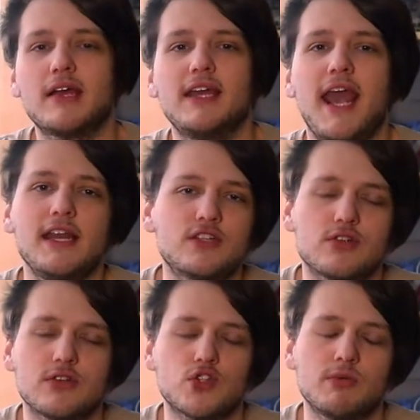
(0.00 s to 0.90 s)
candy
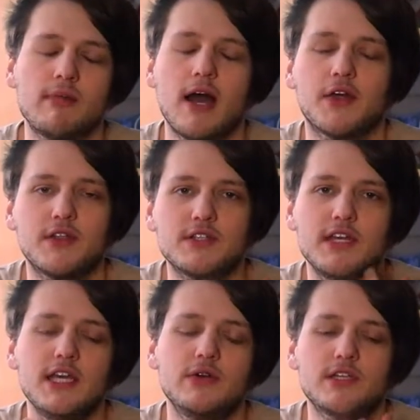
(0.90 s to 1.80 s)
store or supermarket that's
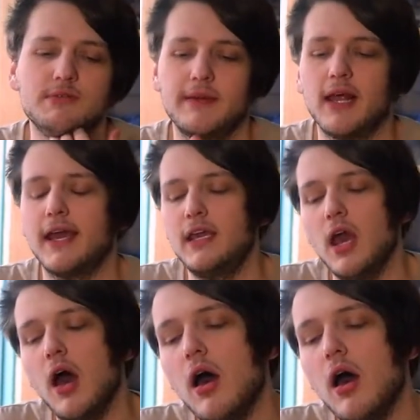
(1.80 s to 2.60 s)
near you and just be like, yo,